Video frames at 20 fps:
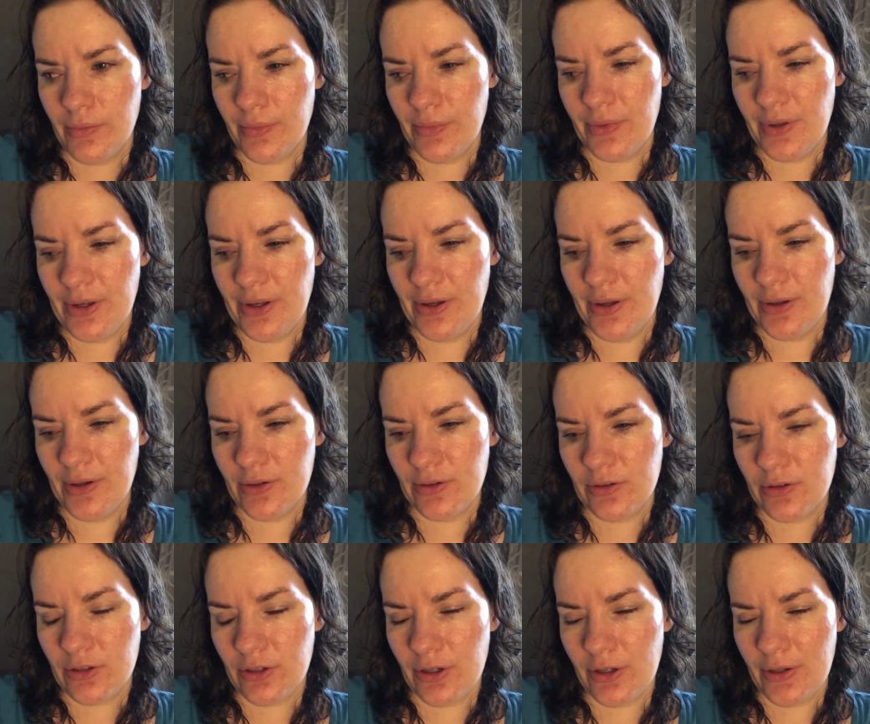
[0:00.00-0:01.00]
yeah,
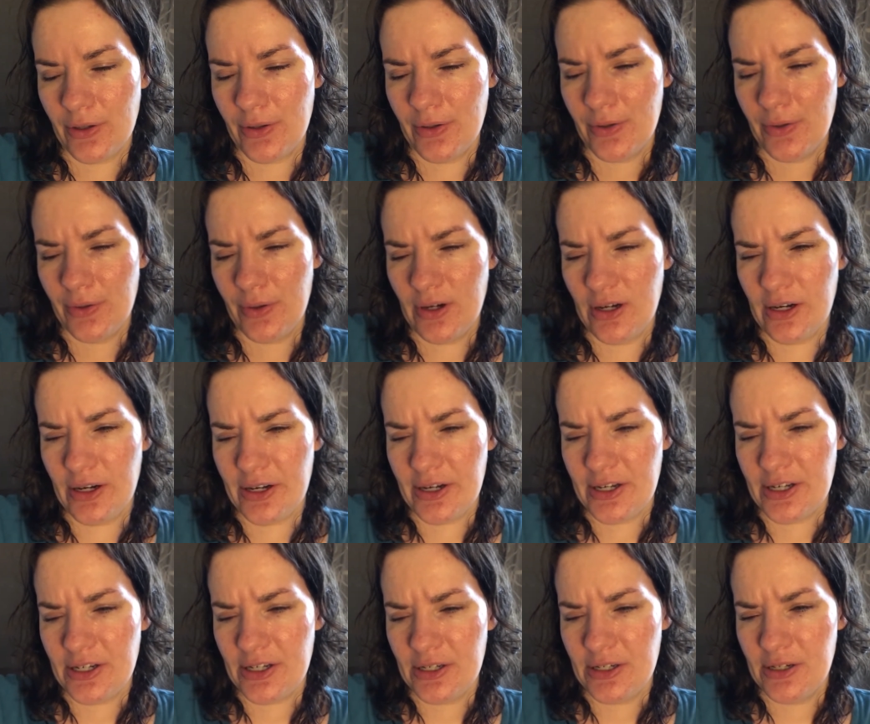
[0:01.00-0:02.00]
so
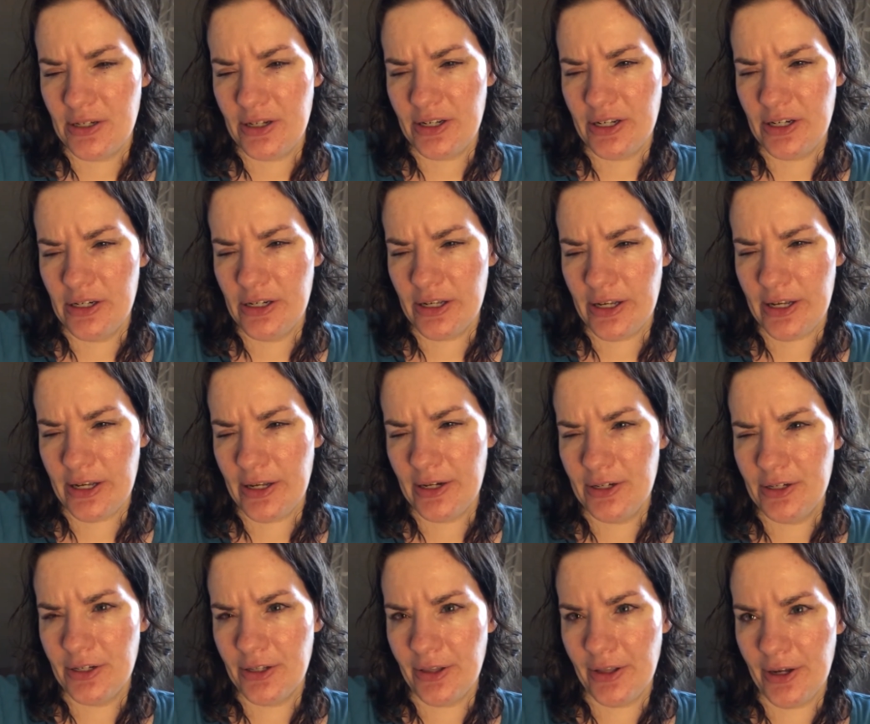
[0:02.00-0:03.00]
I need to head
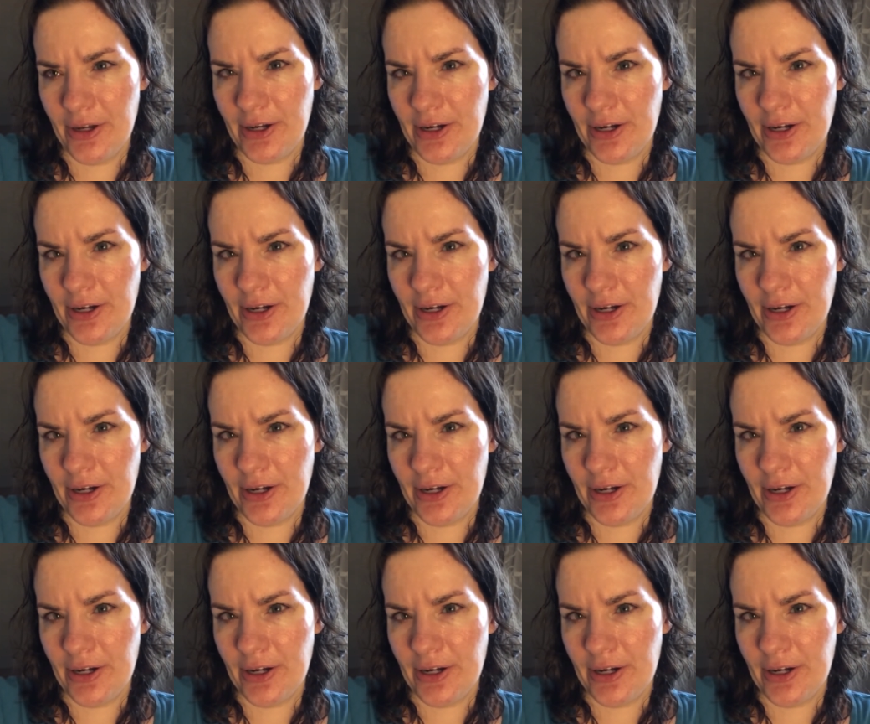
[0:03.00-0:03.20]
to the